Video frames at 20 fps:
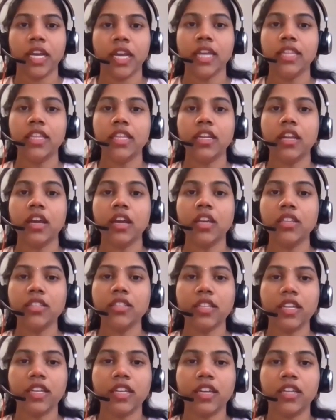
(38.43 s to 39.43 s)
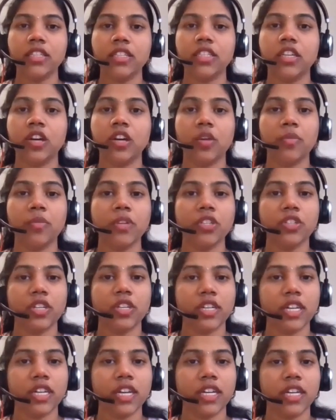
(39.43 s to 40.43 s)
In the last 3 years, government
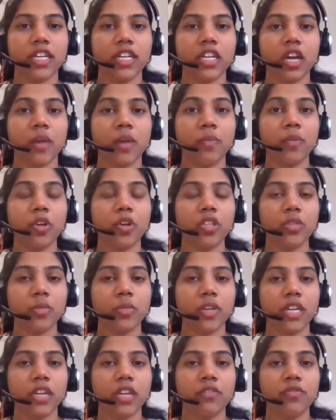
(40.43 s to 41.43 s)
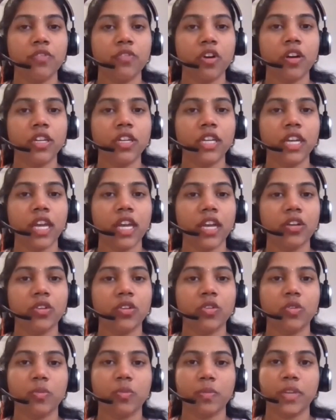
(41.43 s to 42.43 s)
generated approximately 40 lakh
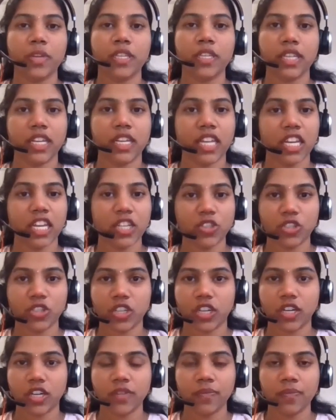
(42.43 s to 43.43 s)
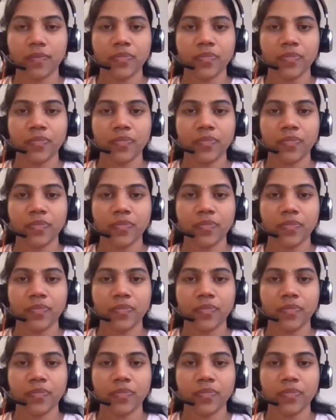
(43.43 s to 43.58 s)
crore rupees in each year,